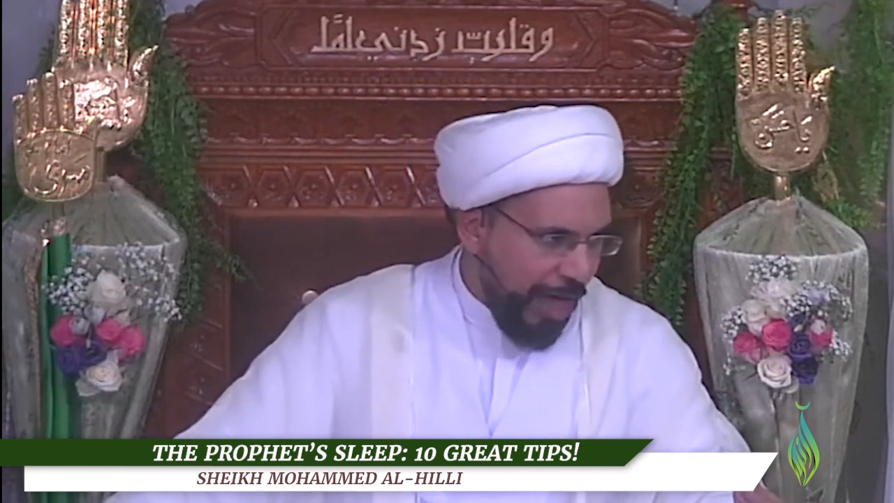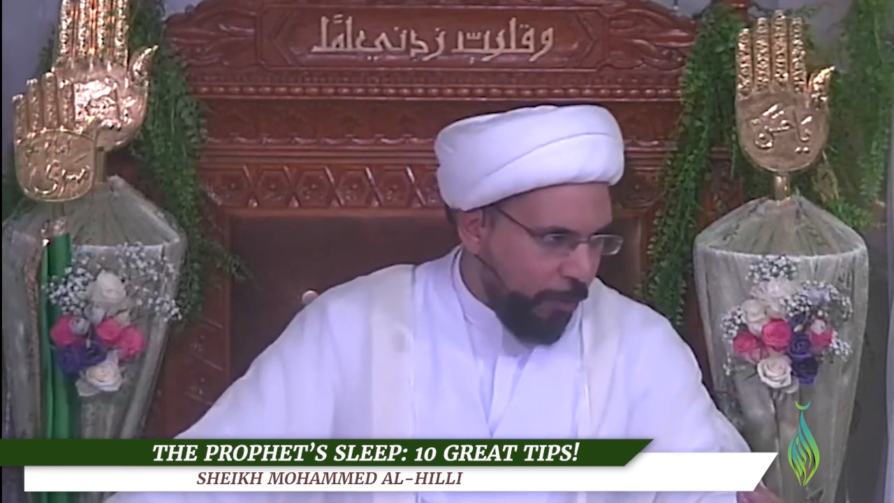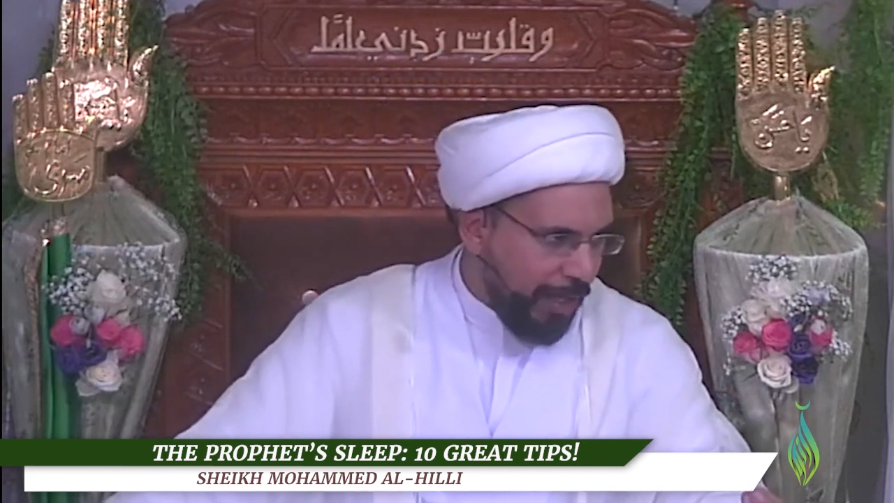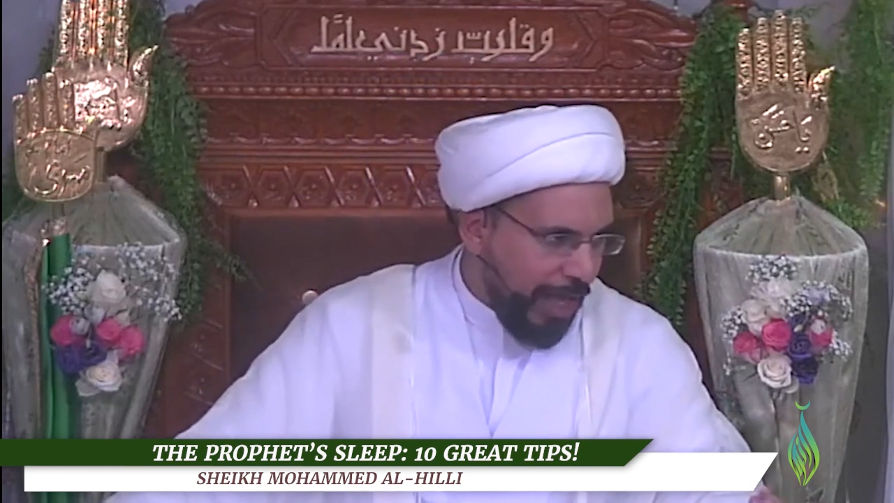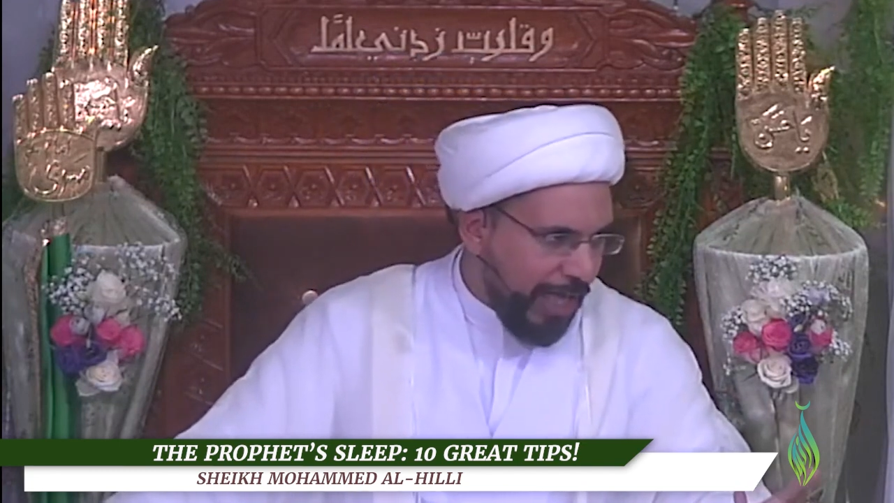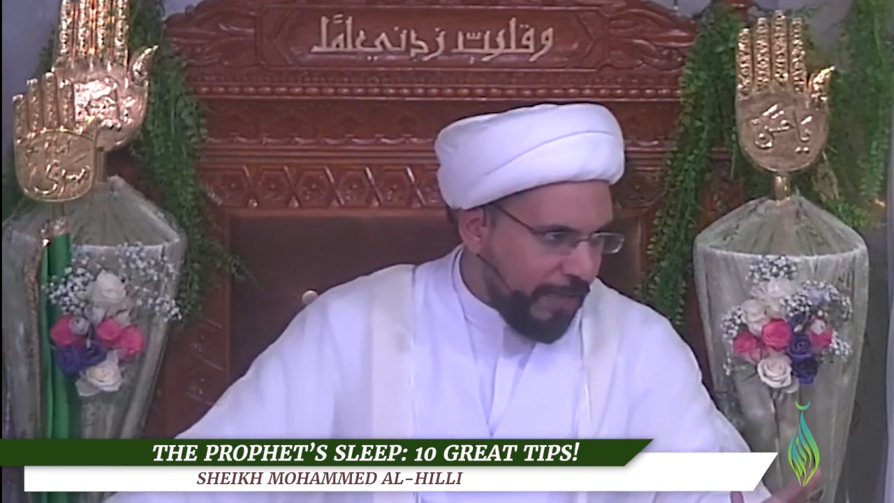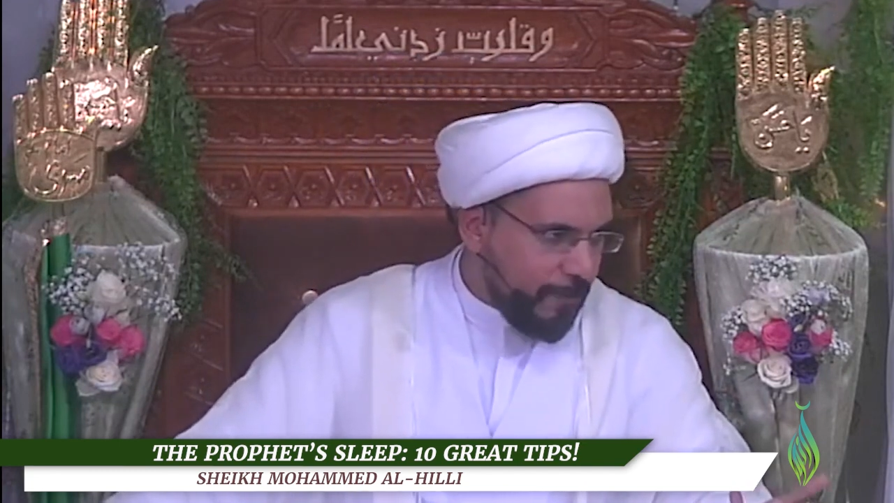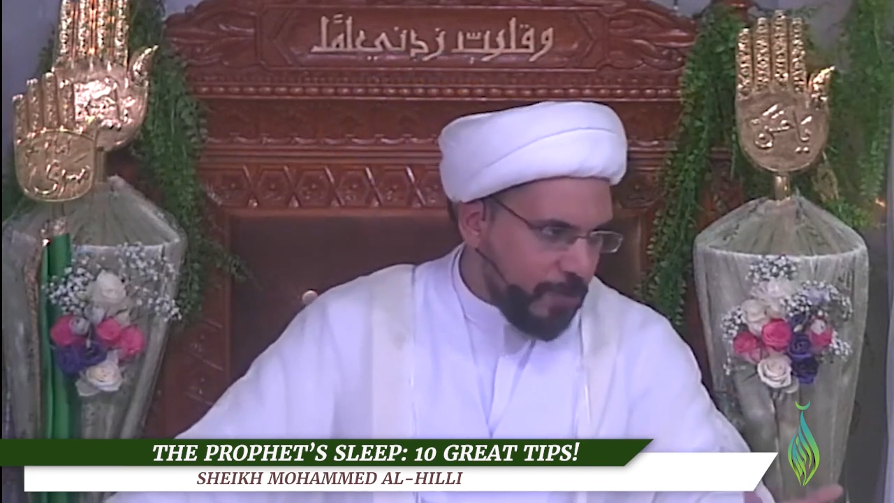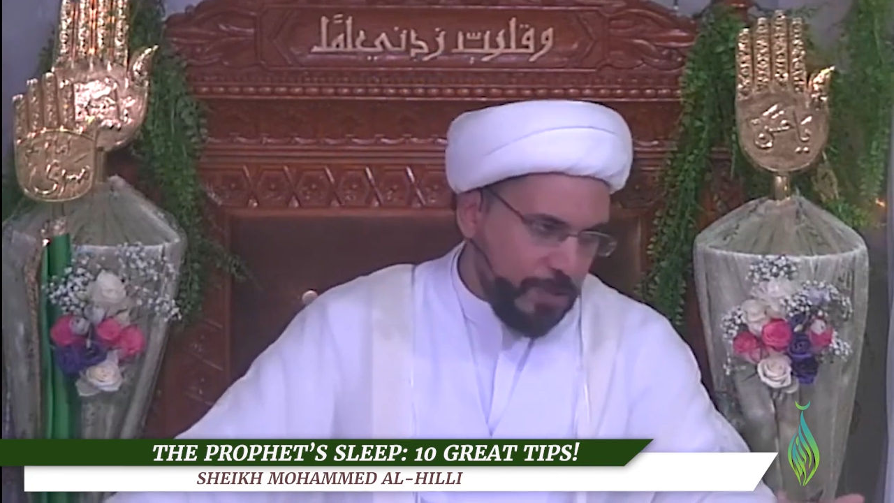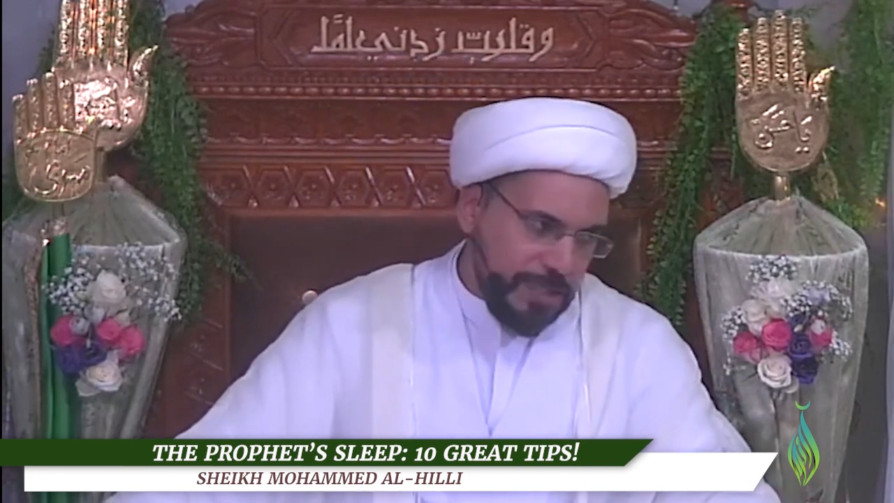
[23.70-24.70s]
our
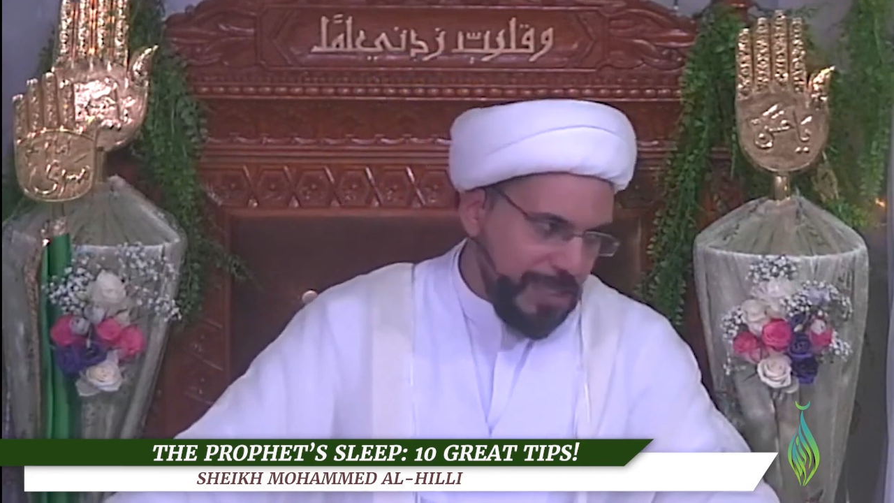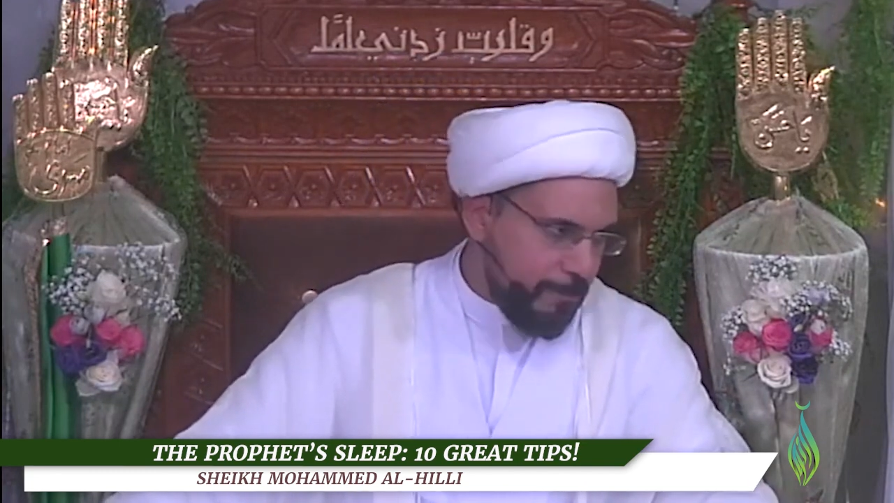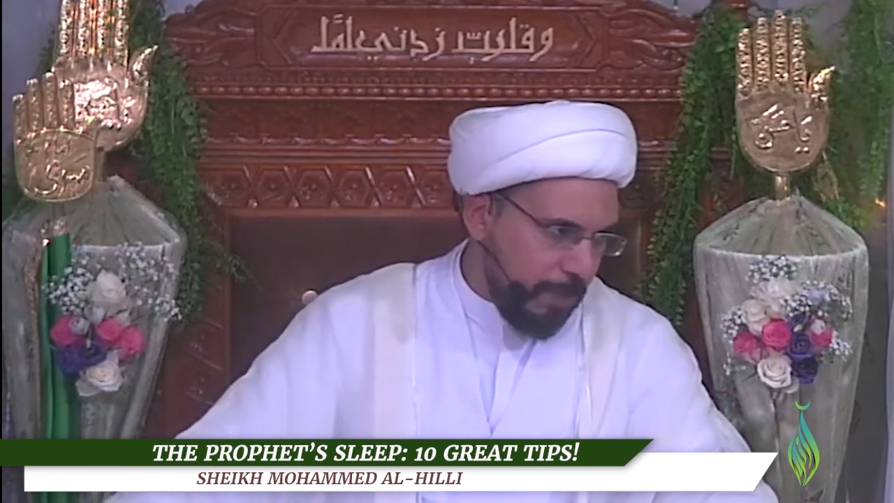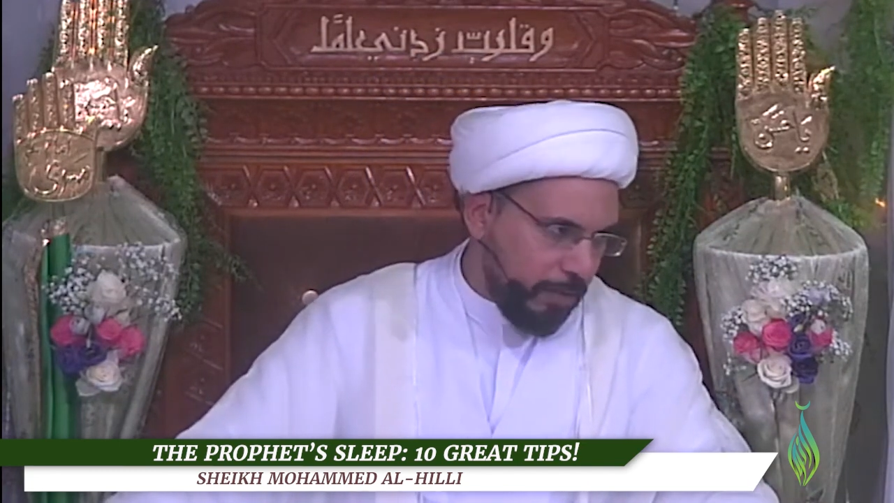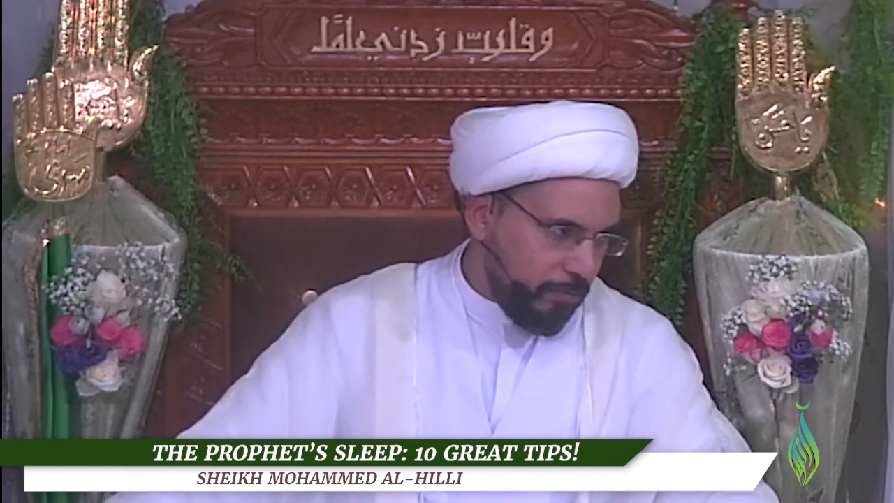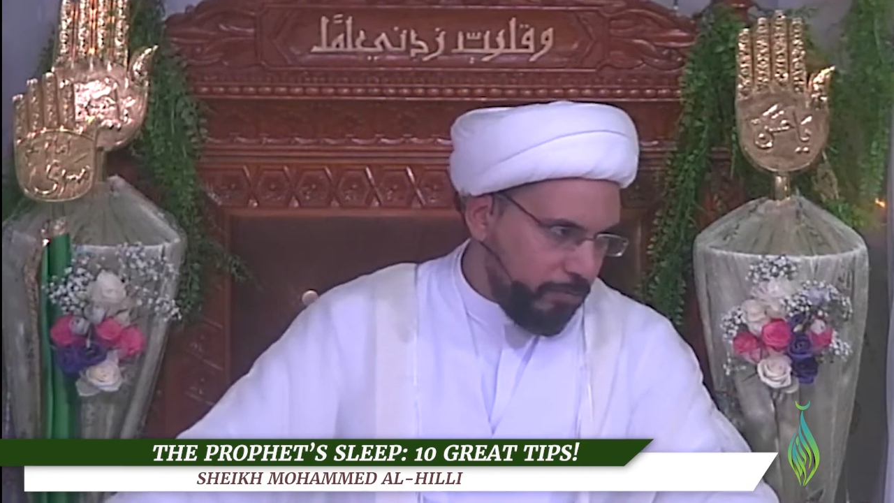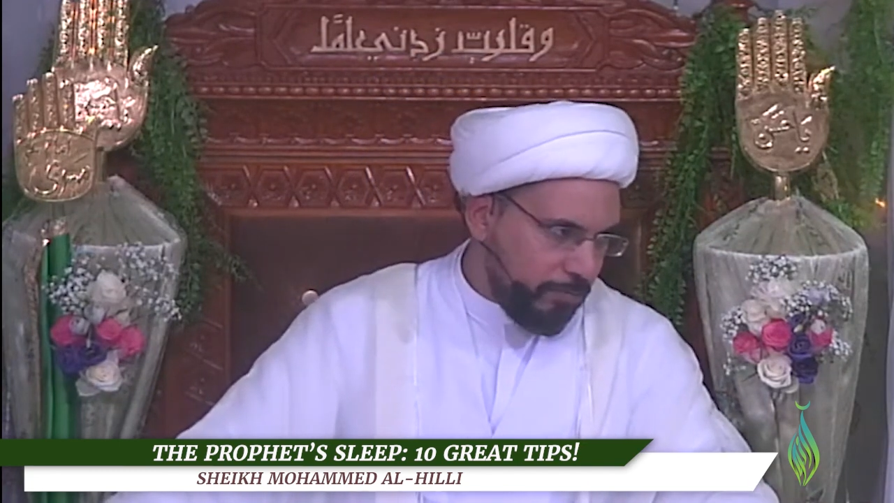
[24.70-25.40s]
lives sleeping.